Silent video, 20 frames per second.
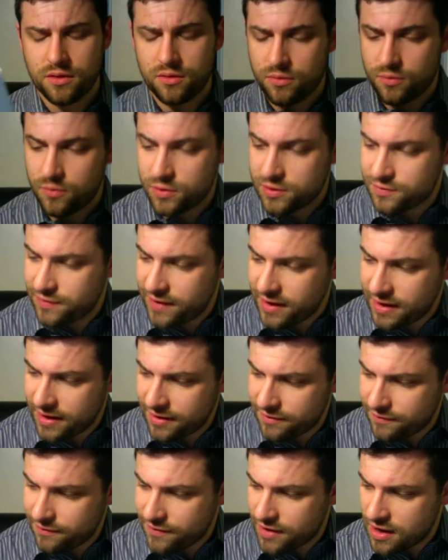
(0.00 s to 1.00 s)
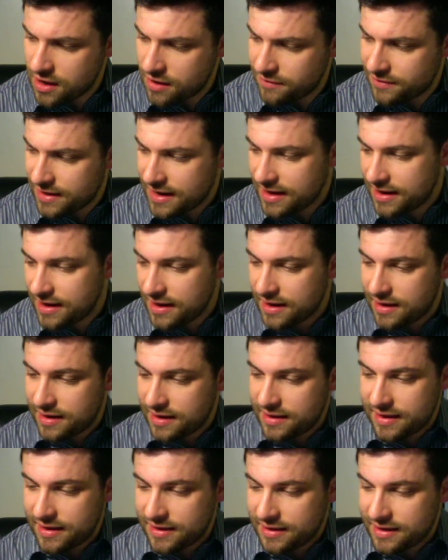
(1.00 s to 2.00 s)
was very involved at, I
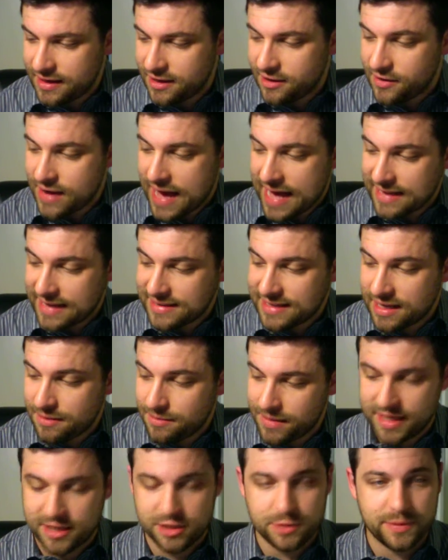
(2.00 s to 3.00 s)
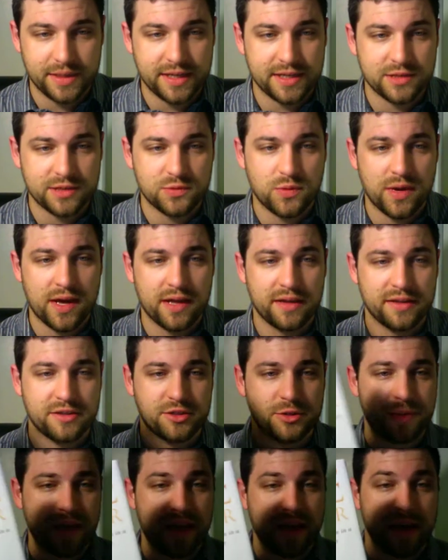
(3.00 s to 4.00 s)
think, Nikko Asset Management as well in
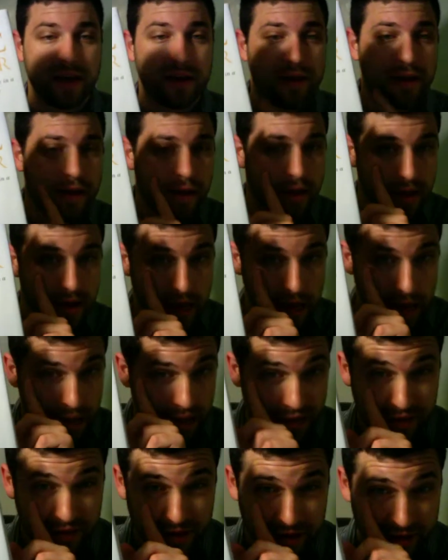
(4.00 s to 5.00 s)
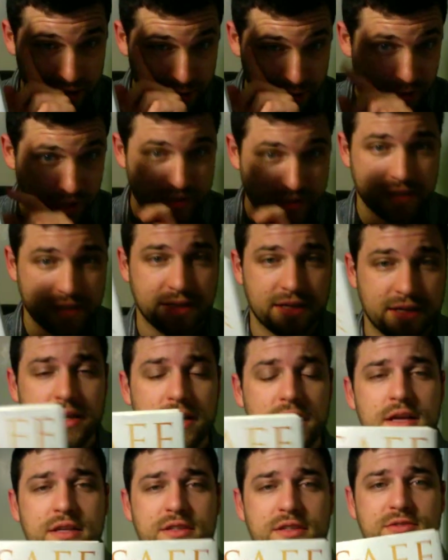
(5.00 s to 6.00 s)
Japan, I think as president.
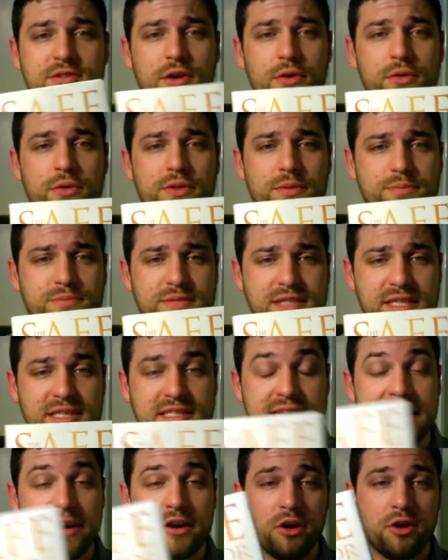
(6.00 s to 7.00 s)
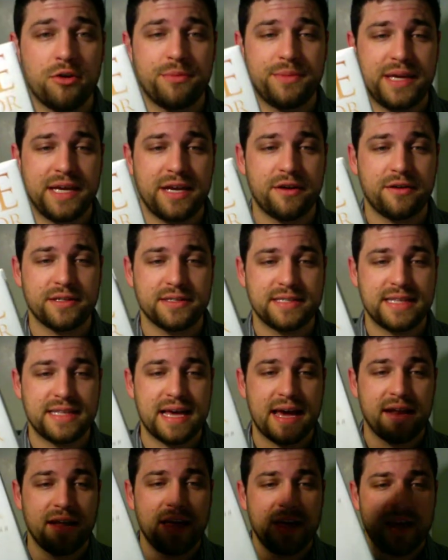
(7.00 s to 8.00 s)
So the take home here is
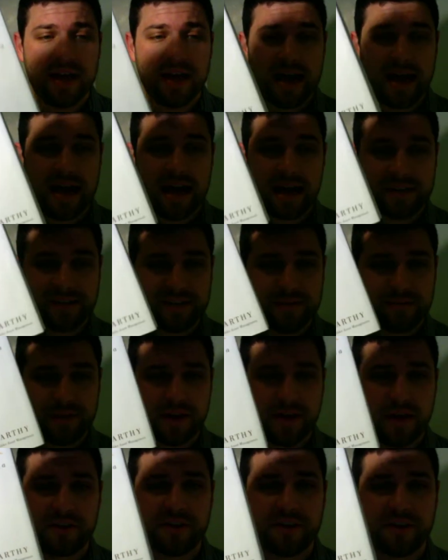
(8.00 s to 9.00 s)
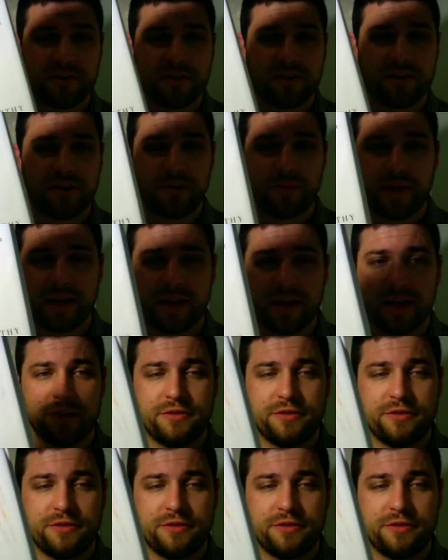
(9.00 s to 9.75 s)
that Tim McCarthy, although you may not have